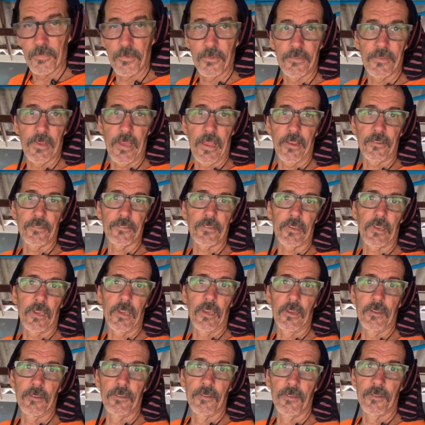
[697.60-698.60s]
up the tanks
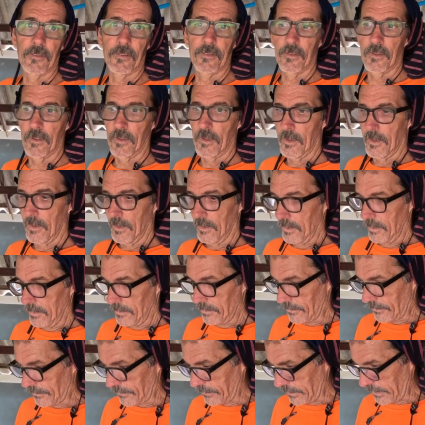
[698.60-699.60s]
again.
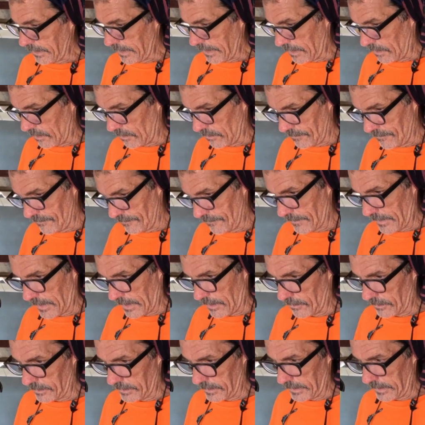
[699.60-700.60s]
see how
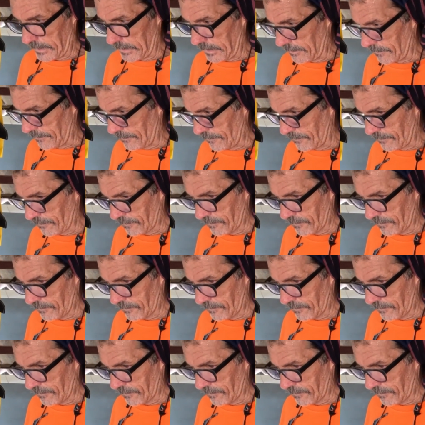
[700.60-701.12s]
it did it.